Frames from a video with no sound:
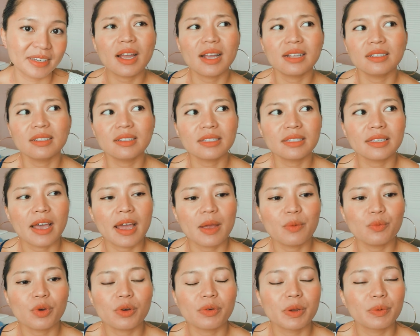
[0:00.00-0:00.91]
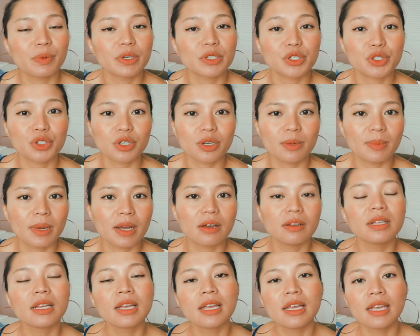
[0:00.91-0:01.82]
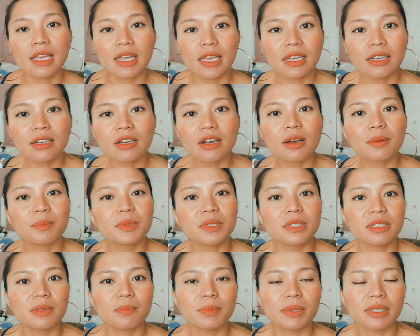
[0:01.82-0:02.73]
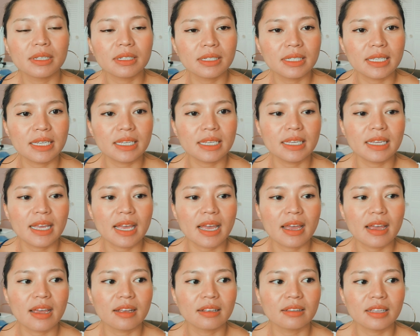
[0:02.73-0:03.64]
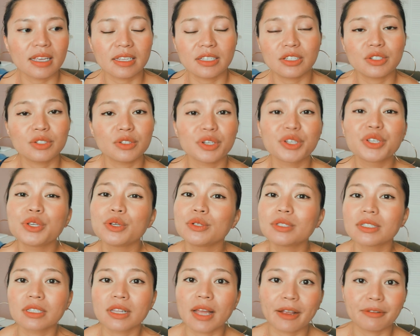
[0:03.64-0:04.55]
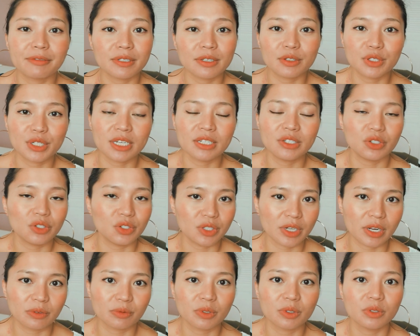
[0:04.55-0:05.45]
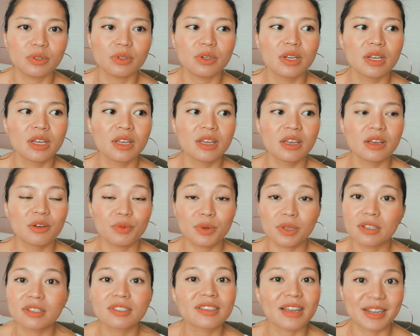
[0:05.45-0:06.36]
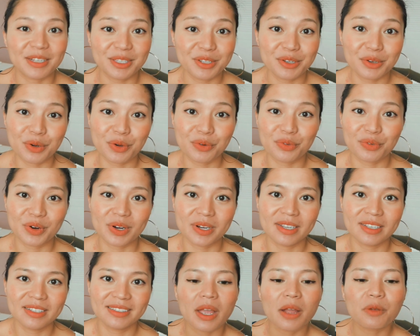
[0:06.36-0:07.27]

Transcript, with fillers: And in a time where we weren't sure about income, stability, and like just a huge lifestyle change in general, we decided to go for it.